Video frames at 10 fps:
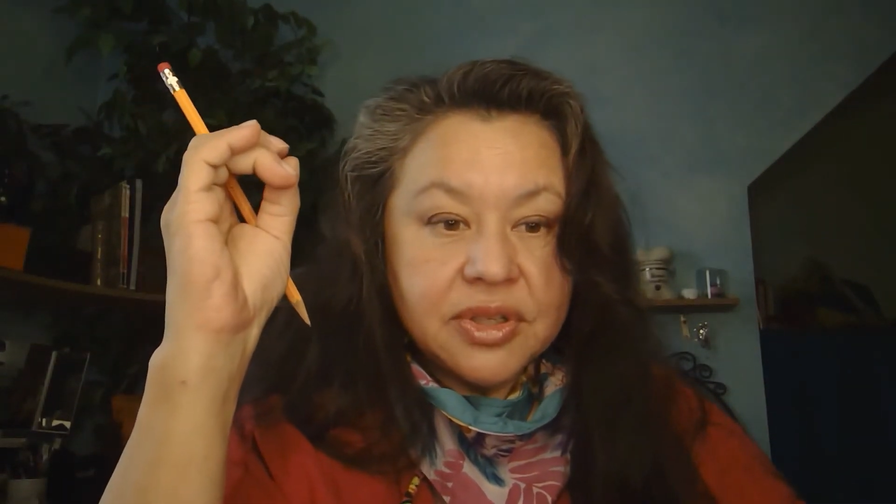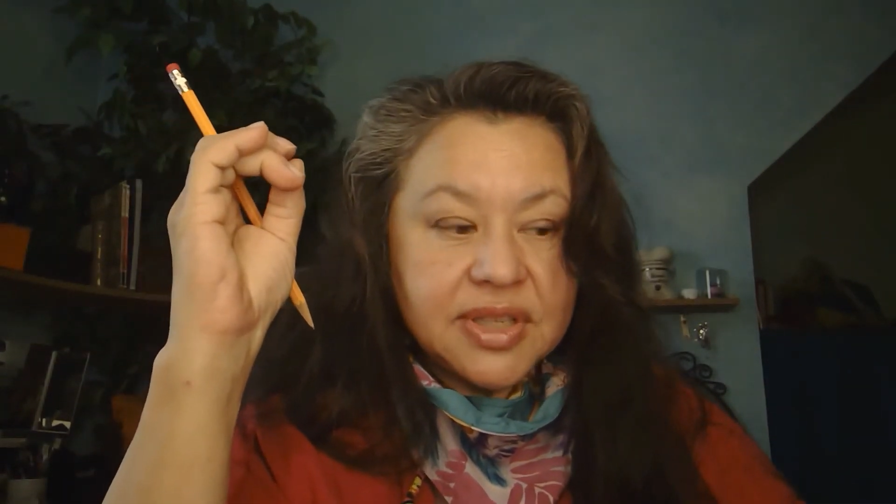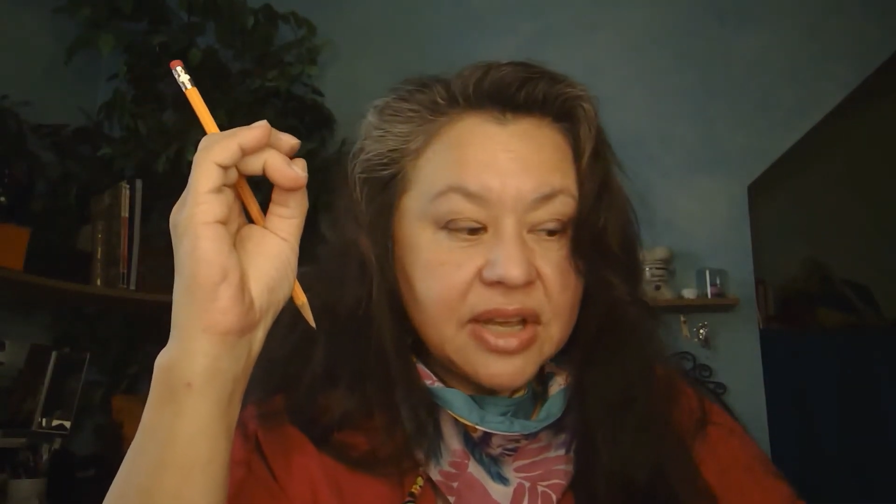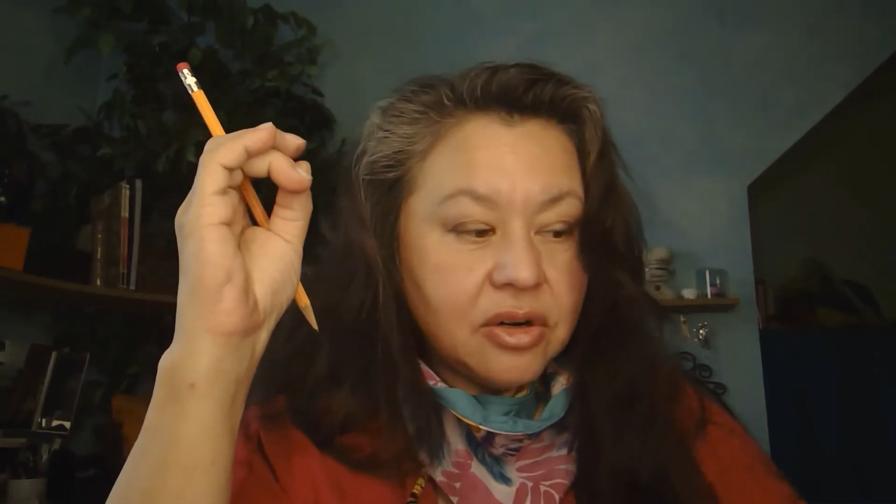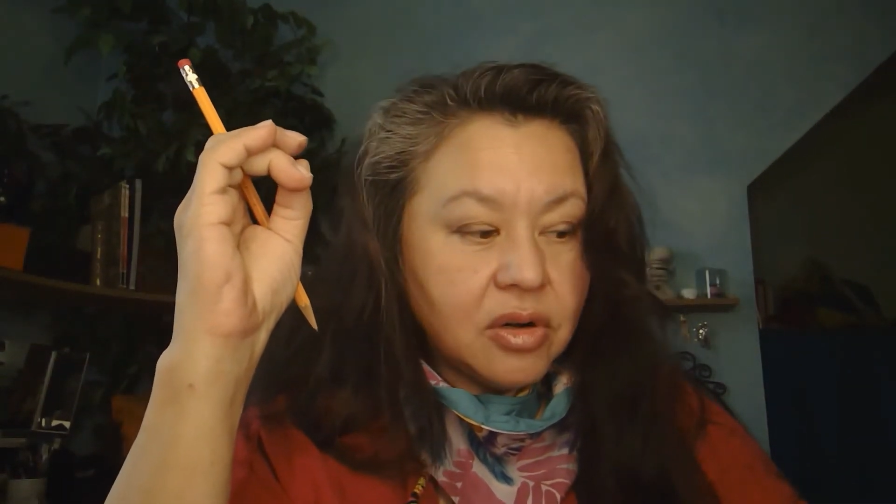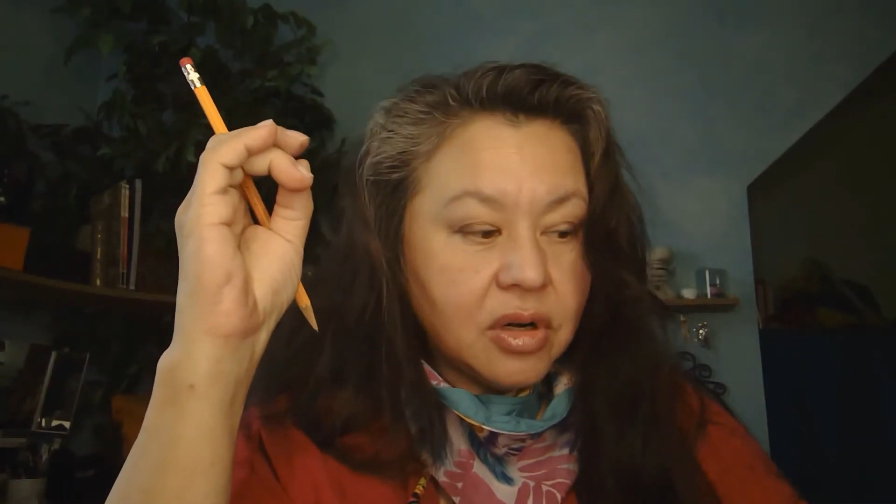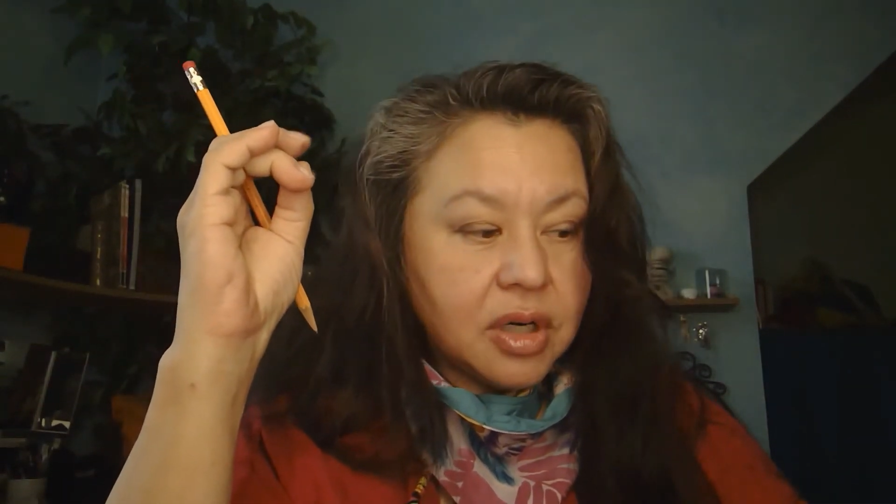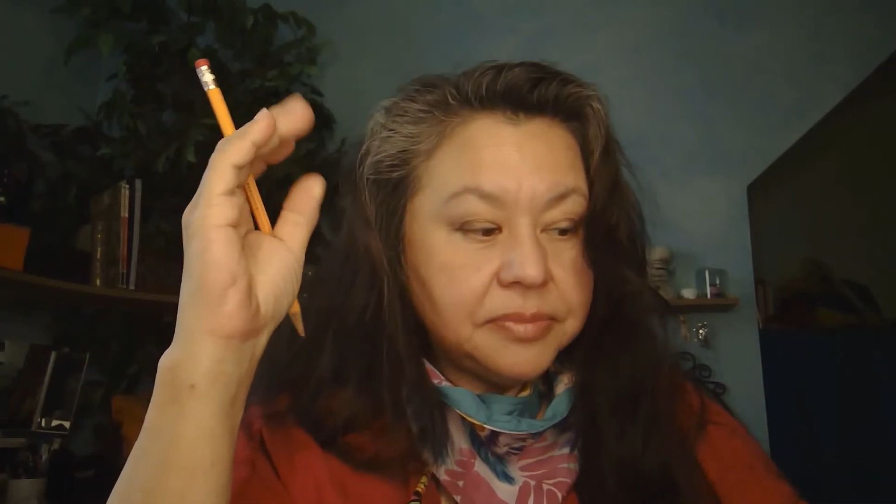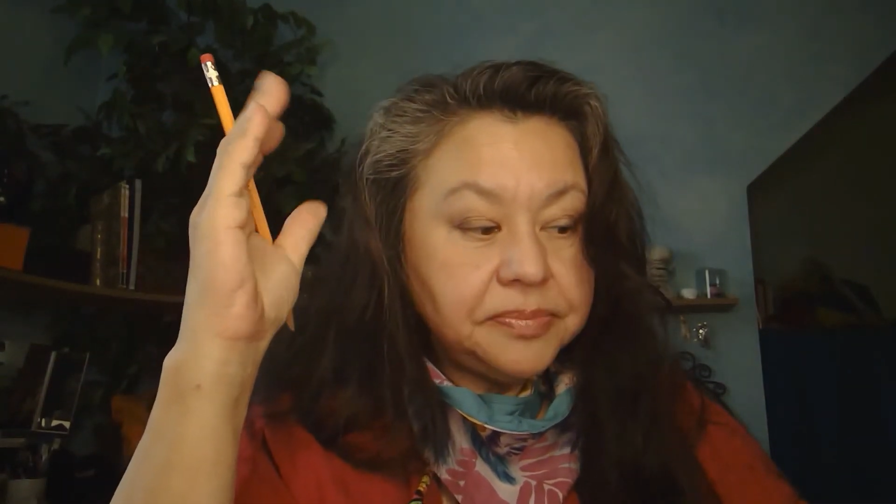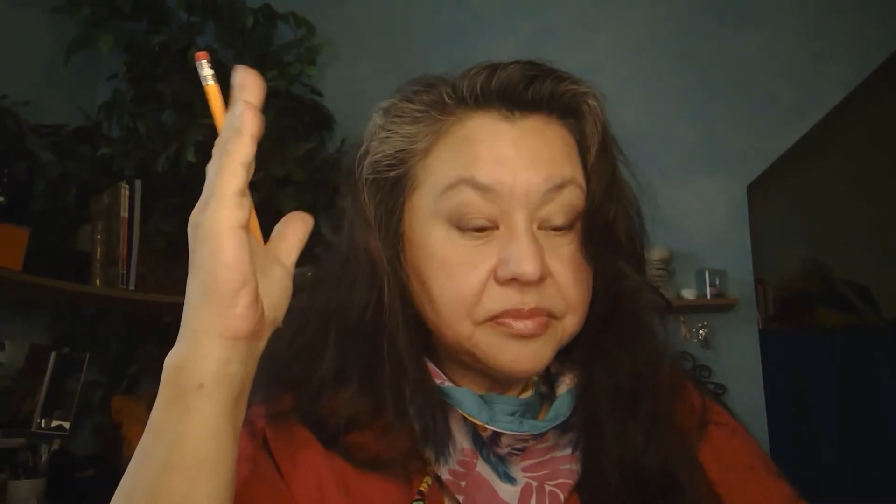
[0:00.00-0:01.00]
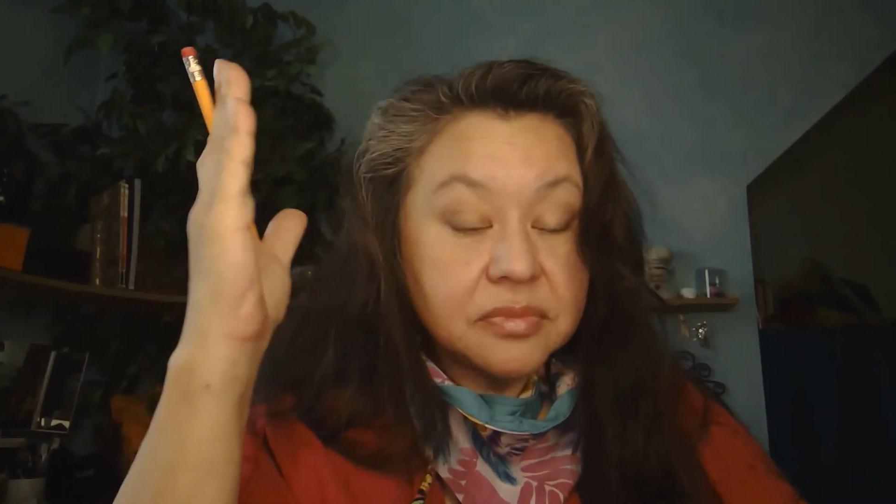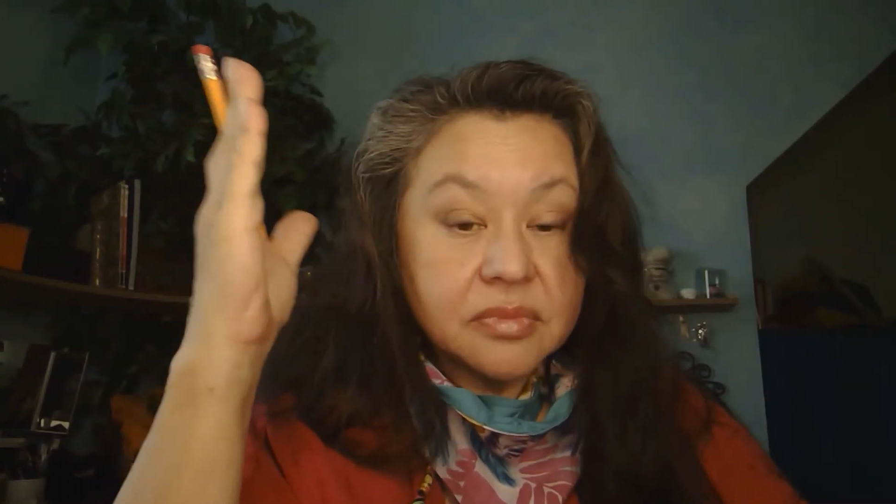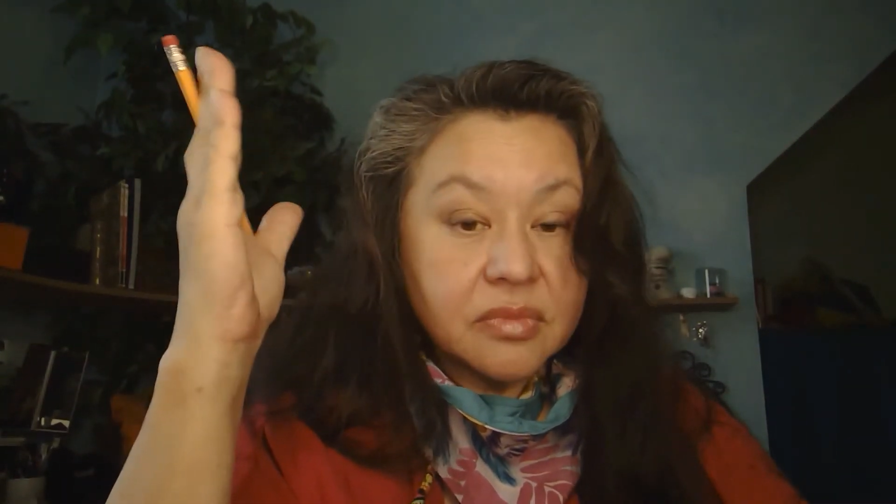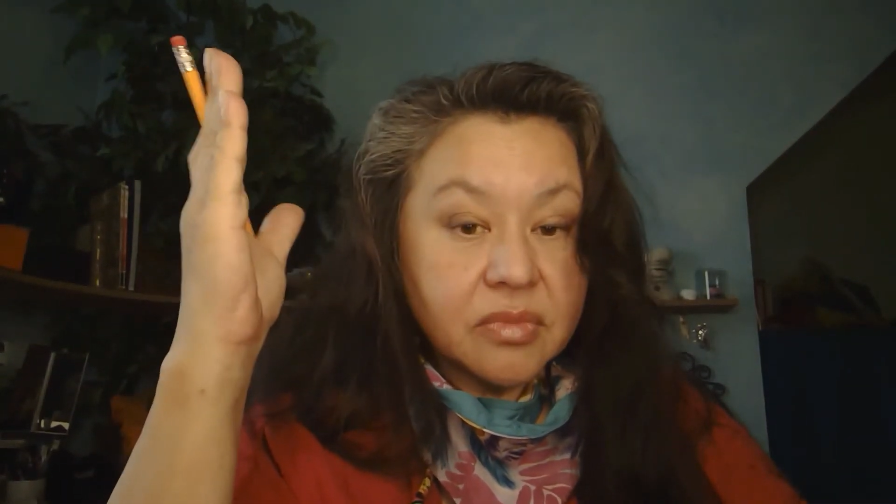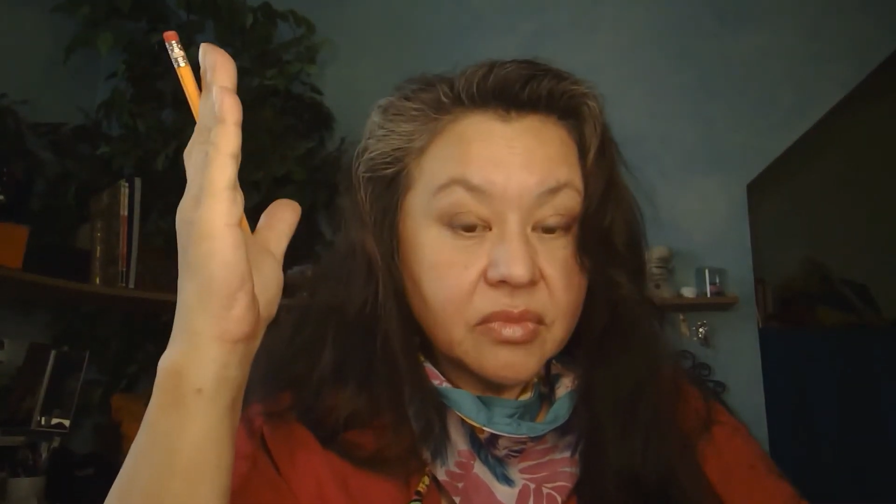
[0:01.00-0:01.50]
are
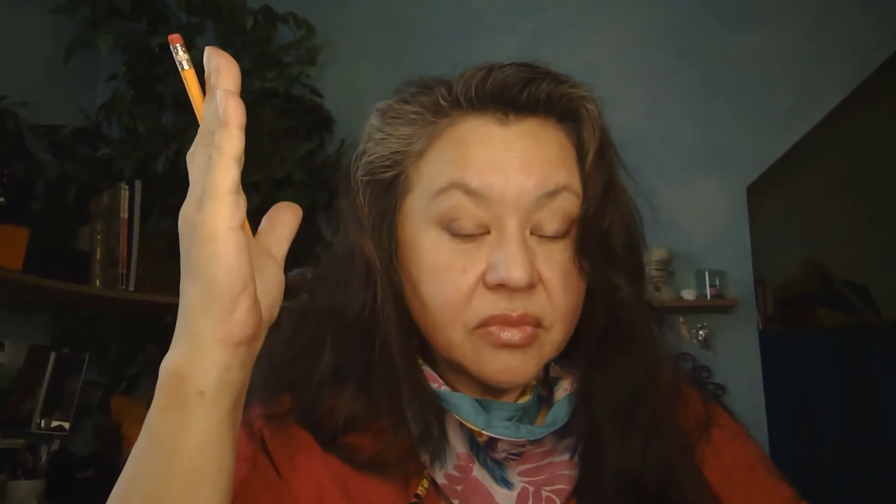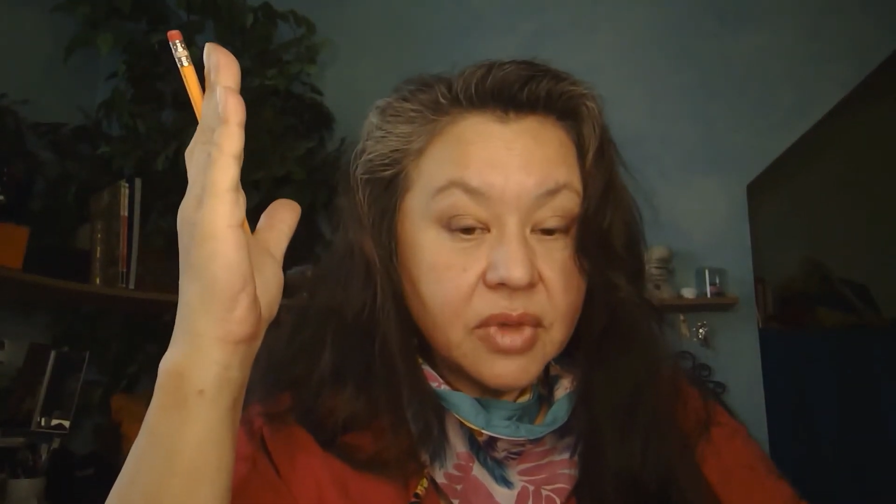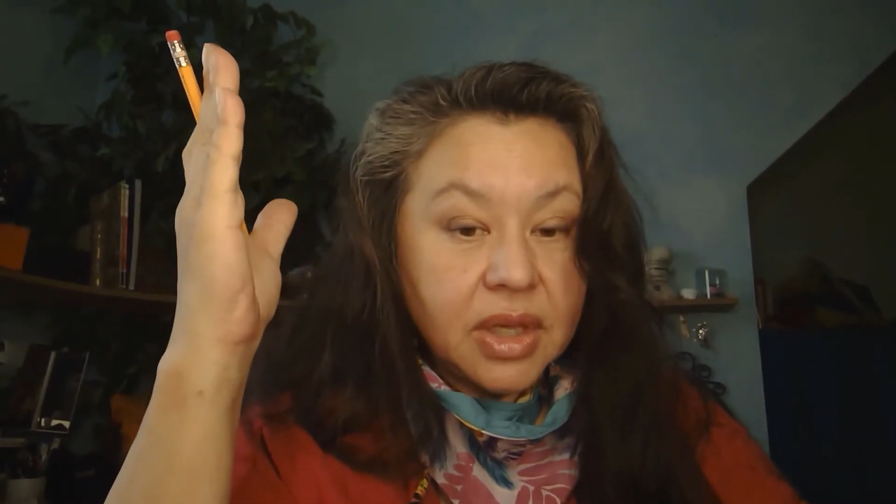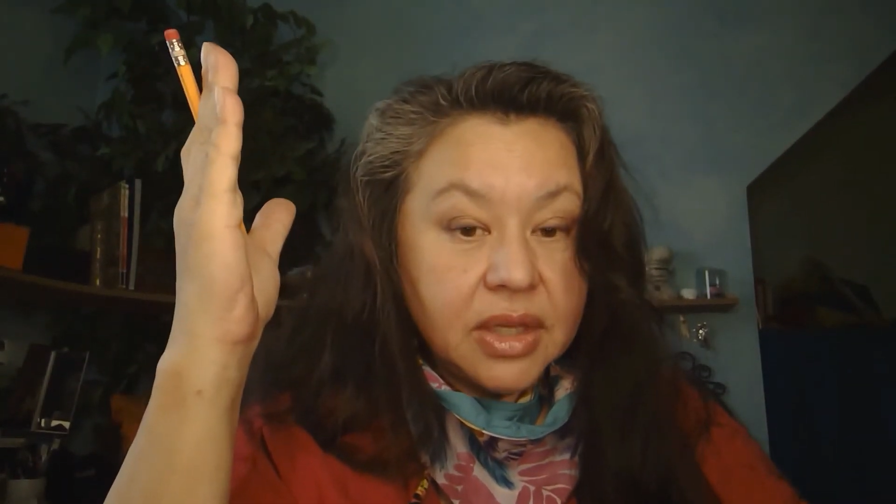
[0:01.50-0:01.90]
in the